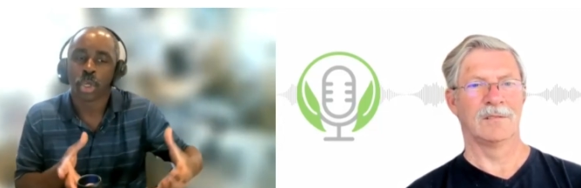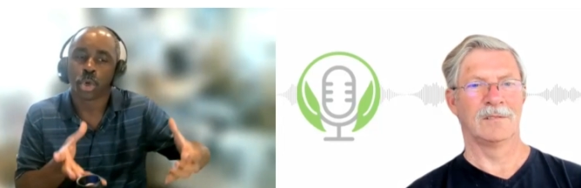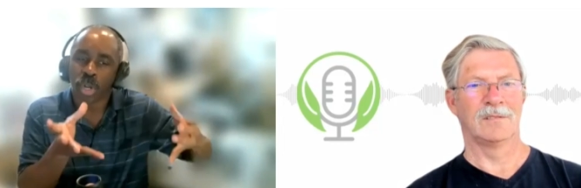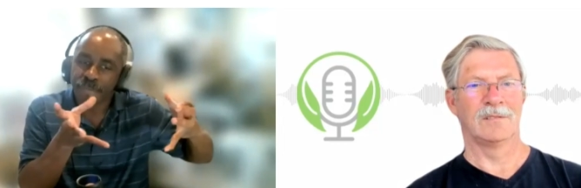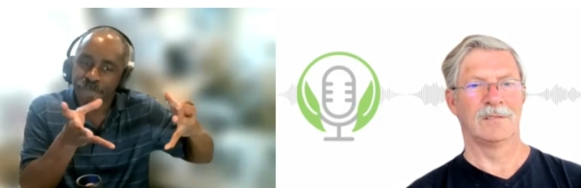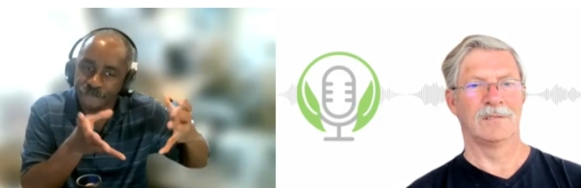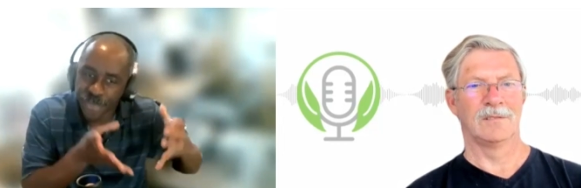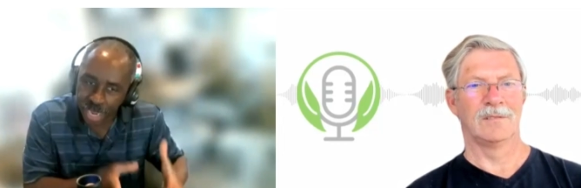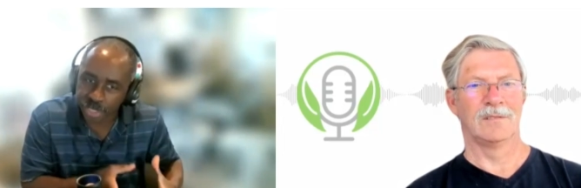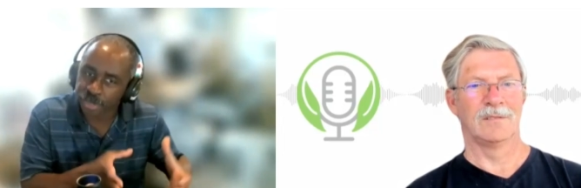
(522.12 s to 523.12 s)
Speaker 1: your
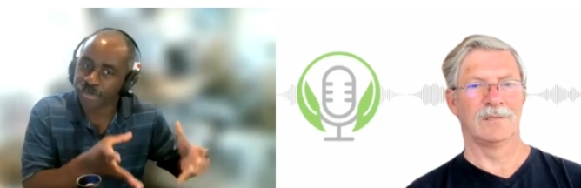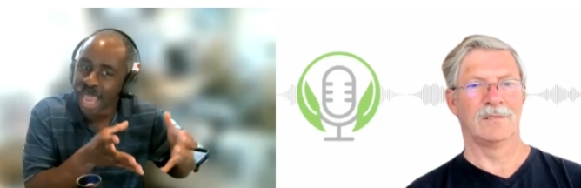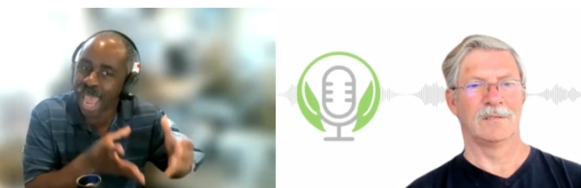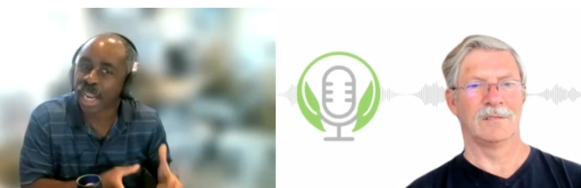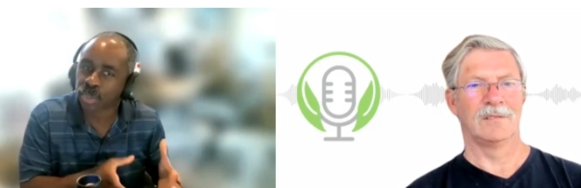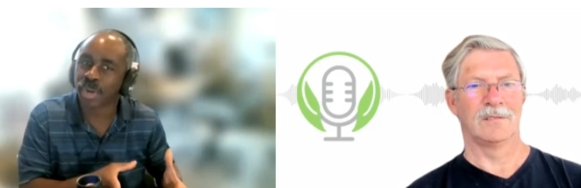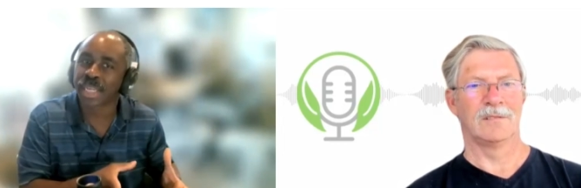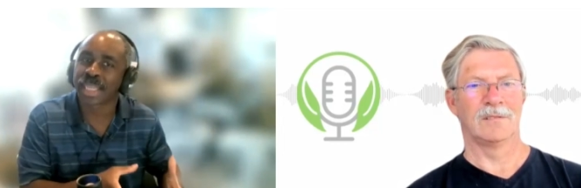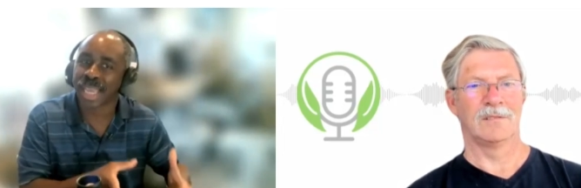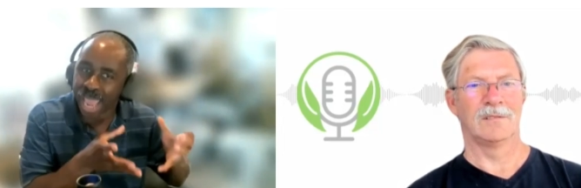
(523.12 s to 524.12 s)
effective tax rate
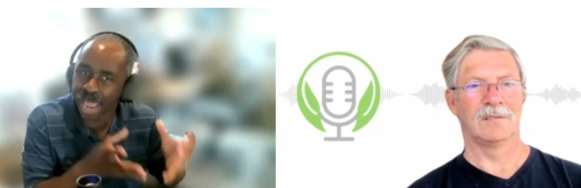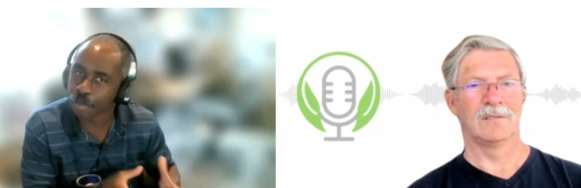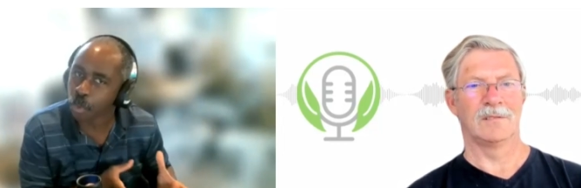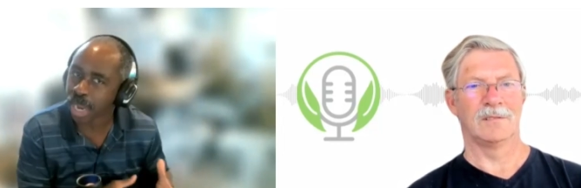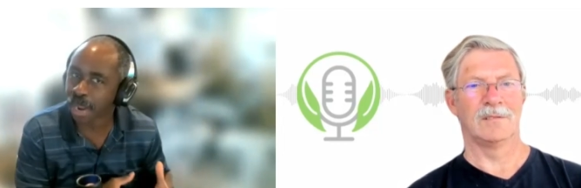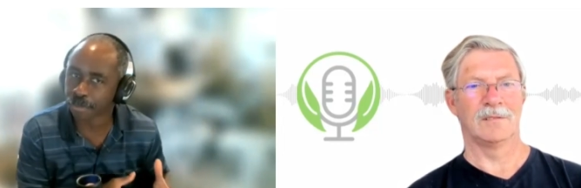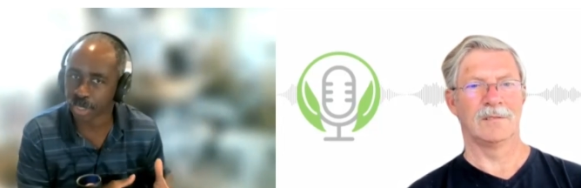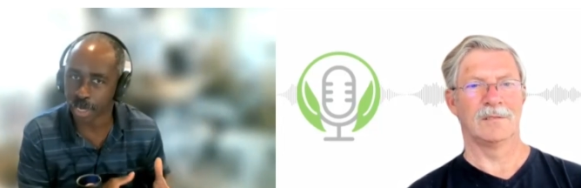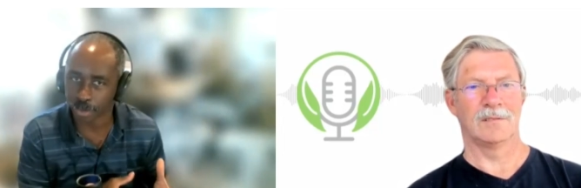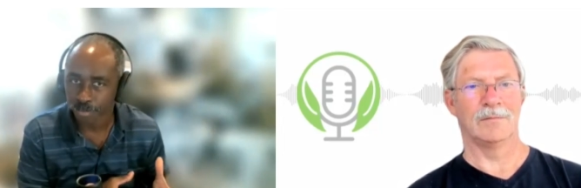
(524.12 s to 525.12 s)
is like eight point eight
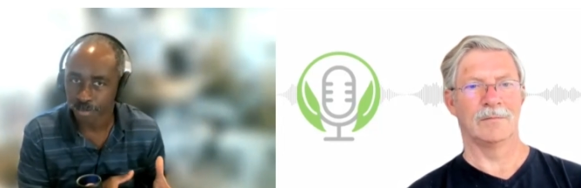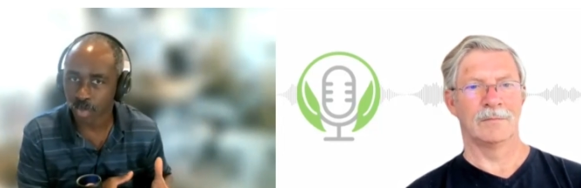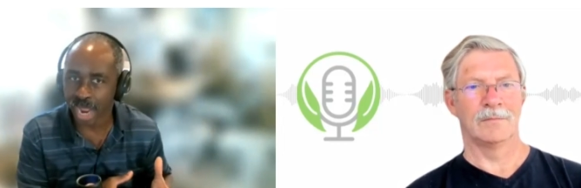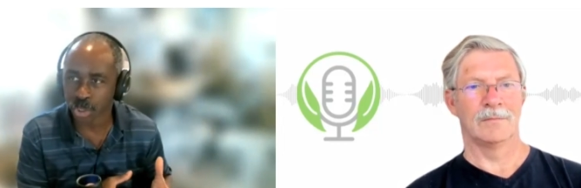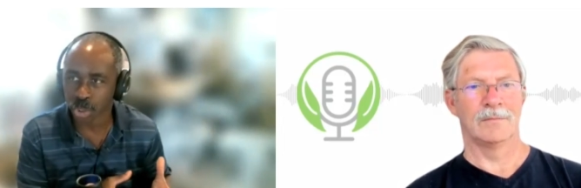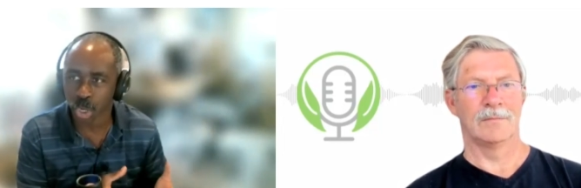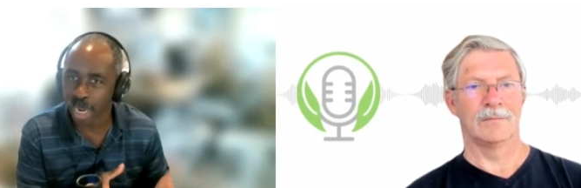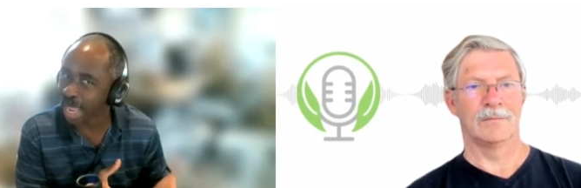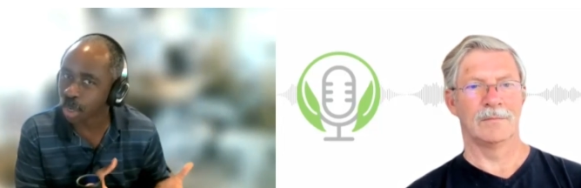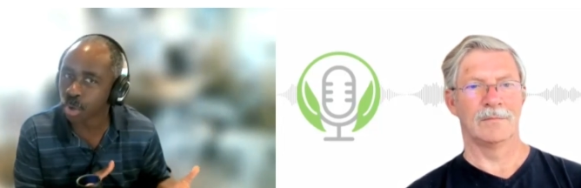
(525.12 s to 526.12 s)
percent, right? So it
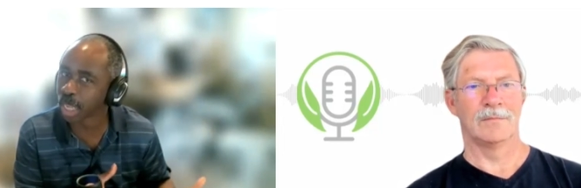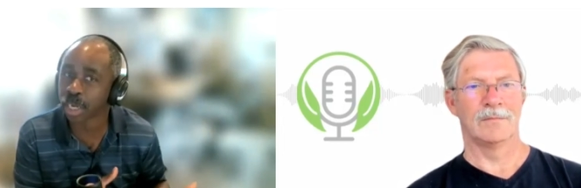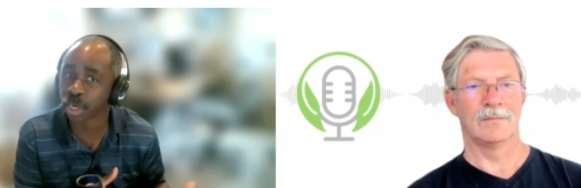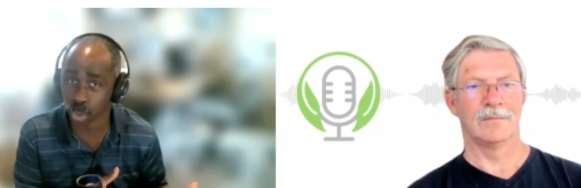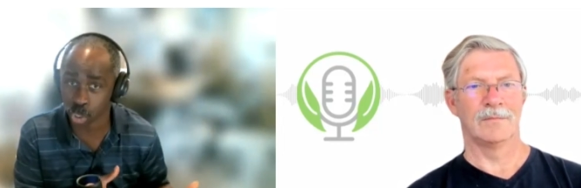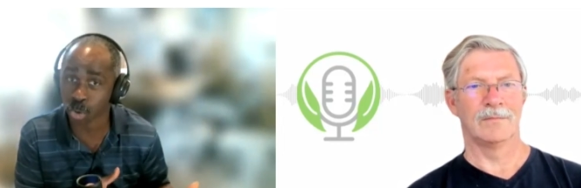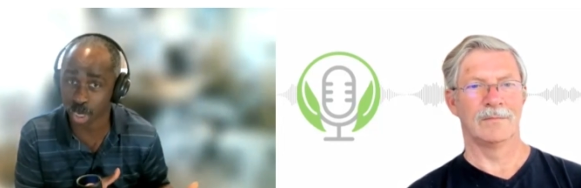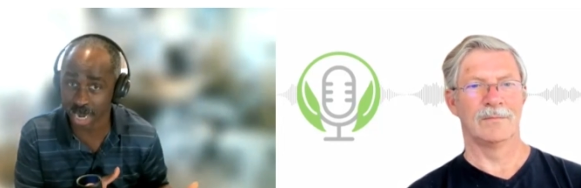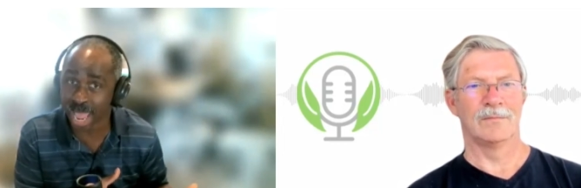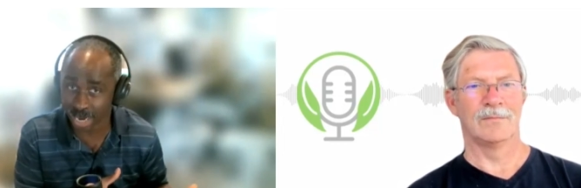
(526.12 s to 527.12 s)
ain't gonna get no lower
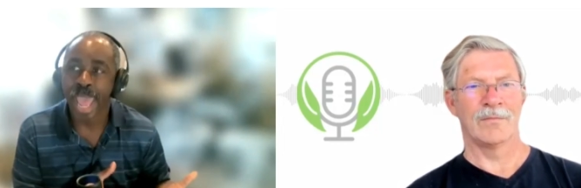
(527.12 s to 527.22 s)
than that.